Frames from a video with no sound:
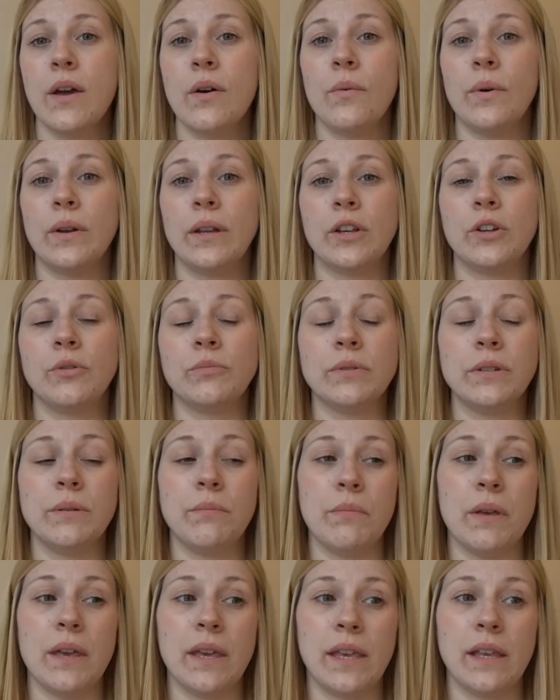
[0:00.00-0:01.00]
when it comes to
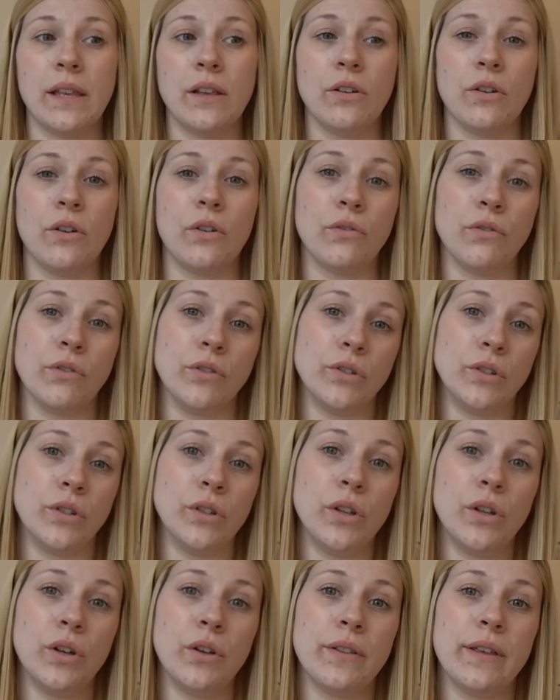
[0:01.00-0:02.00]
making your own
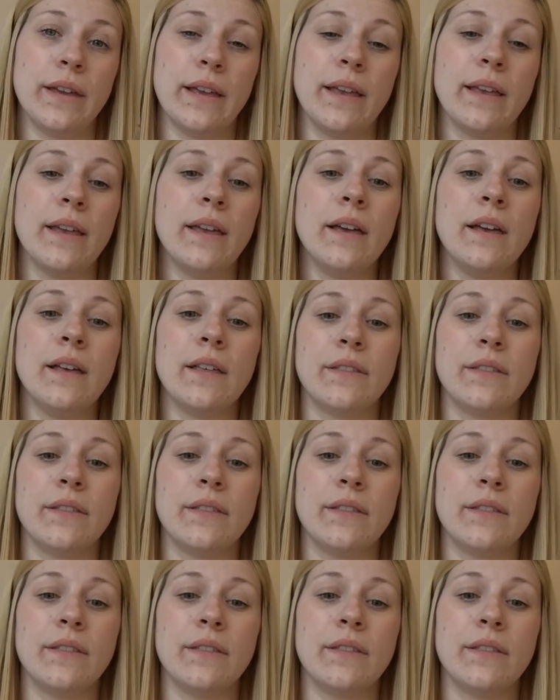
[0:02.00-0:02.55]
clothing.